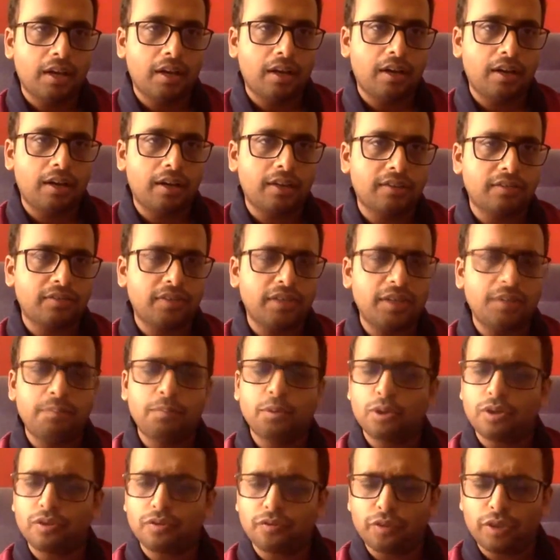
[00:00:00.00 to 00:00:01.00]
It's a very
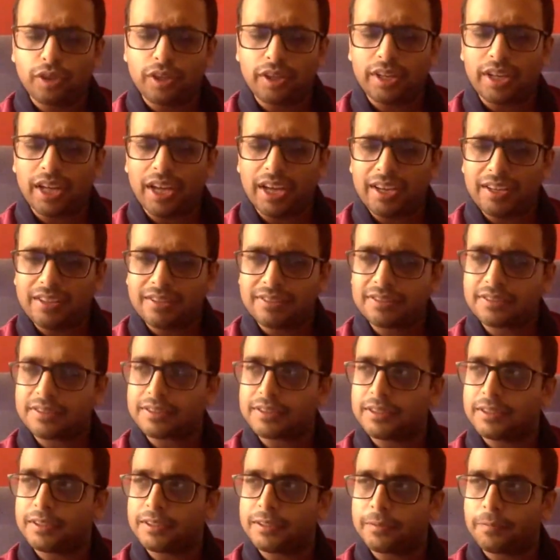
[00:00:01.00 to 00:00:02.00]
beautiful, nice,
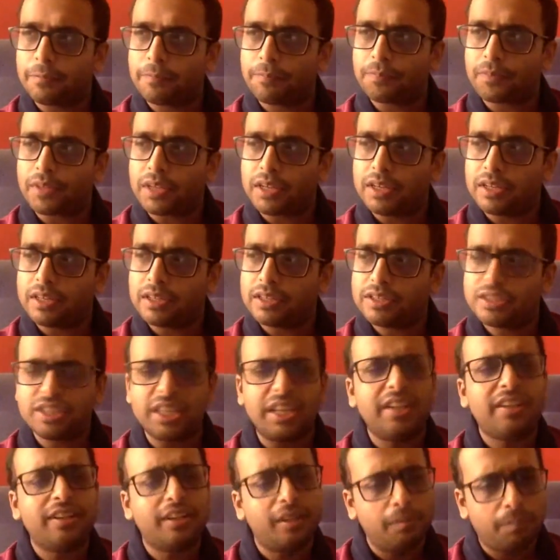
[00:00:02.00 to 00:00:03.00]

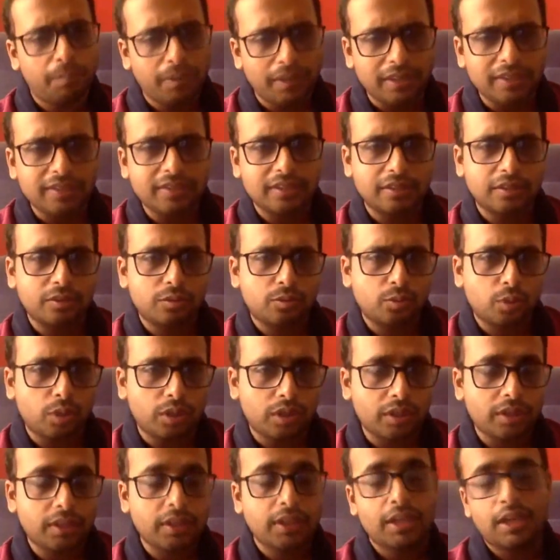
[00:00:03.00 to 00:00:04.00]
gentle place. Is what
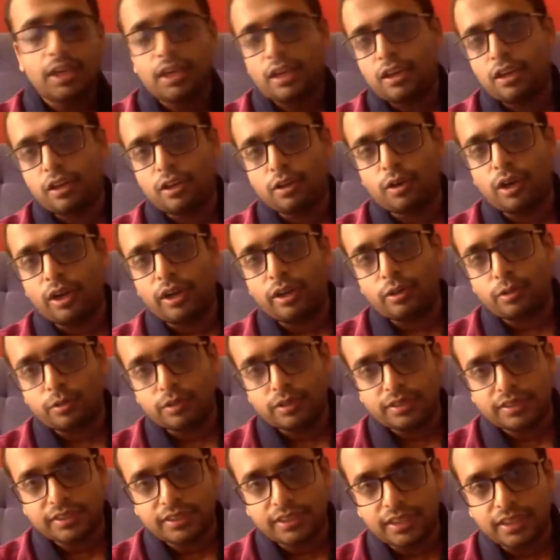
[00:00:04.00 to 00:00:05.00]
I could
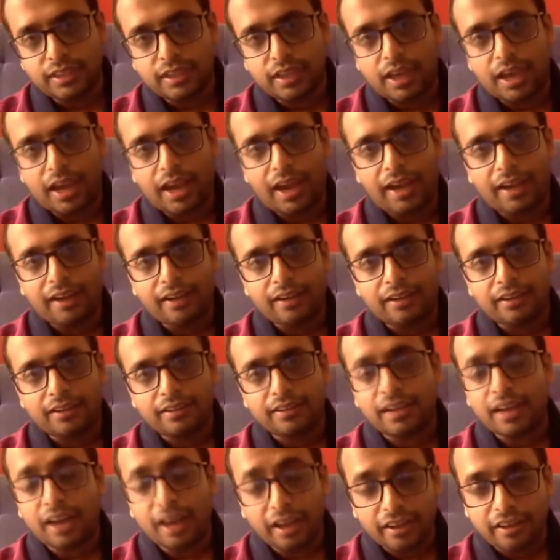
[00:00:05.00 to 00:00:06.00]
see, and the
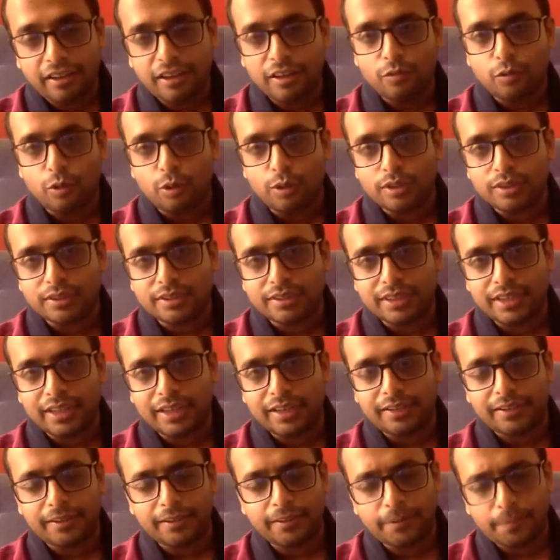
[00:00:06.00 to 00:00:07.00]
irony was that
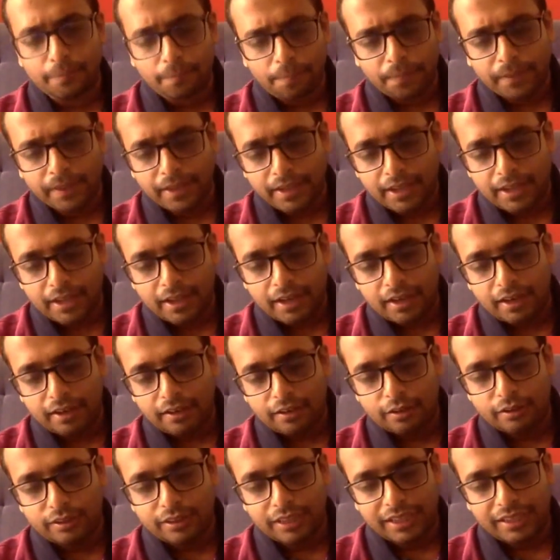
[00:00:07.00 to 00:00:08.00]

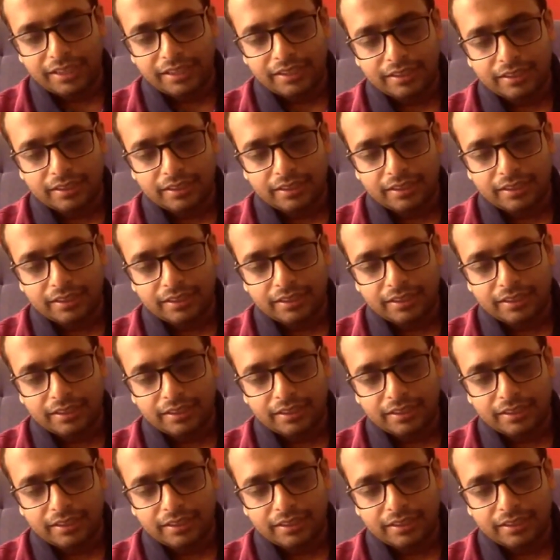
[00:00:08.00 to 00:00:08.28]
that